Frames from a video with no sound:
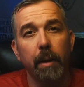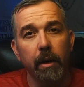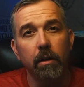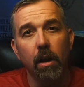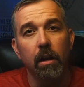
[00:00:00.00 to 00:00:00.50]

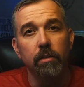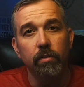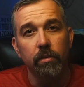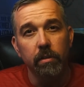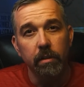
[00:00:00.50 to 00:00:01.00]

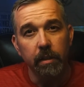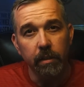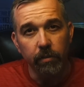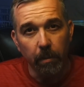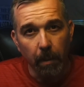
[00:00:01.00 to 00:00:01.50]
Paradox
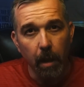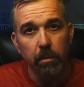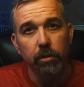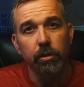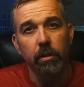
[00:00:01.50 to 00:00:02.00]
is the
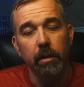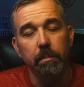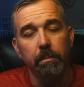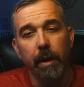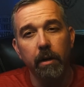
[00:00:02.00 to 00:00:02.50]
publisher,
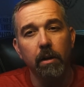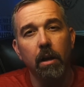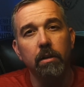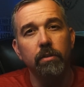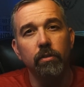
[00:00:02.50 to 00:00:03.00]
and
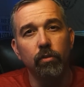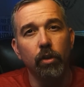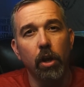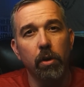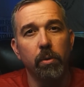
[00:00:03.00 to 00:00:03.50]
Paradox is
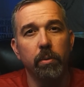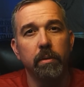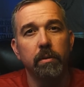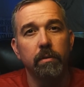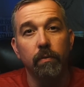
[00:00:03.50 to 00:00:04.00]

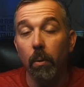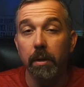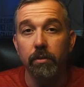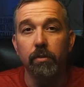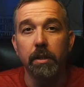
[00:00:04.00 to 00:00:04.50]
known
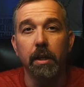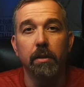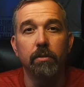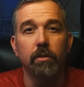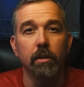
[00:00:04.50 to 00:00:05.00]
for its
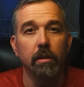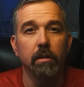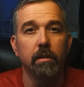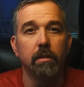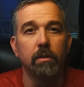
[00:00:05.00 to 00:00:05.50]
DLC.
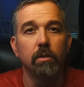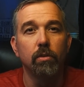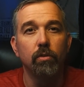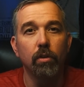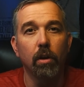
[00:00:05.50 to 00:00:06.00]

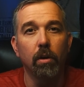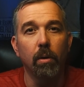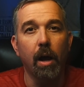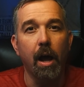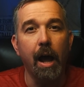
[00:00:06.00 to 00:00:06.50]

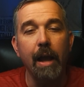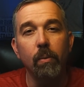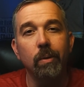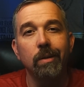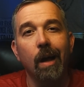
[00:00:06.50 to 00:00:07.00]
So I
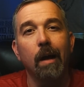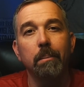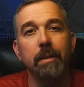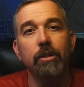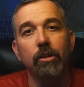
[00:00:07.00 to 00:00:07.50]
would
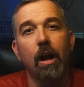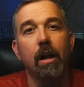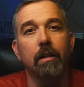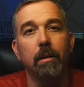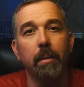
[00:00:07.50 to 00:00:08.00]
not be
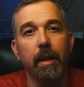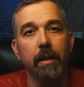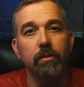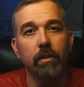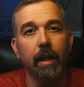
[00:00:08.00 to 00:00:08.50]
shocked and
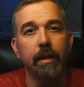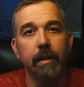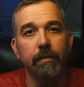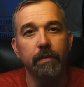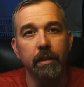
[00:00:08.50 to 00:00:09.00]
amazed that
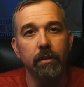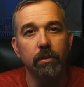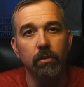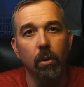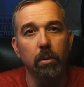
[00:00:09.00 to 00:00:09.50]
if
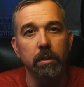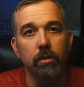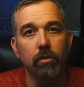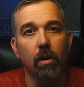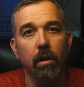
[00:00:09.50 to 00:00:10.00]
this is
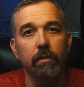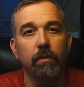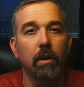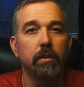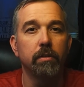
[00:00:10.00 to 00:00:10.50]
holding strong
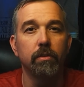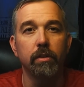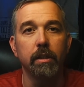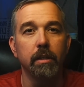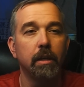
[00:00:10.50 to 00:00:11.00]
for us to
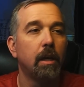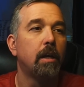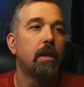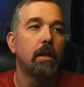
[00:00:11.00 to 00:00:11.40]
see